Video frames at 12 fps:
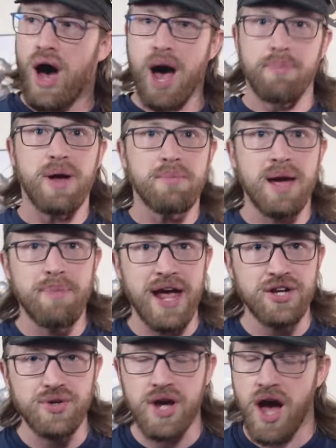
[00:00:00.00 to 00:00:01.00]
hop on my
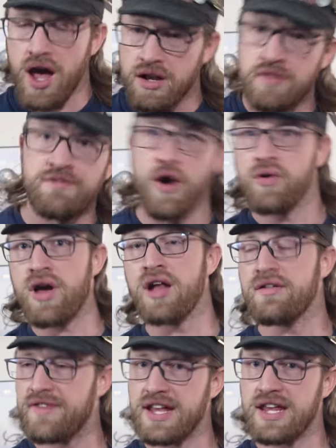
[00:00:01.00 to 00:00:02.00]
Patreon, vote
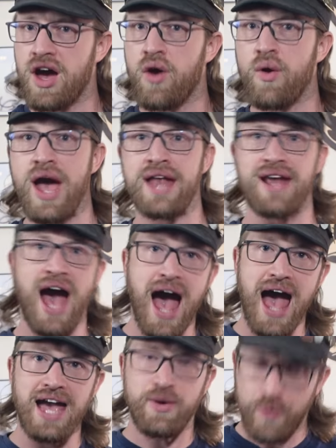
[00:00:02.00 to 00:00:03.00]
on a video, and
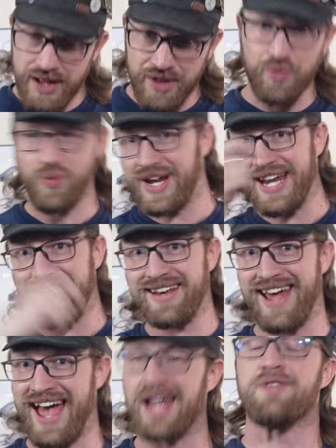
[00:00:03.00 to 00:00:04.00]
I will read
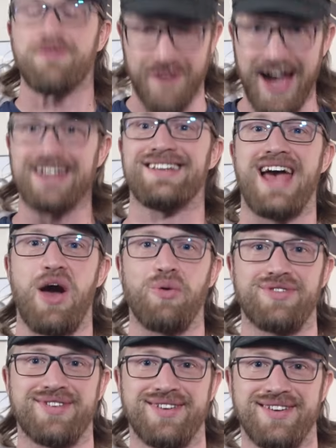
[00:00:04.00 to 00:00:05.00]
and find out.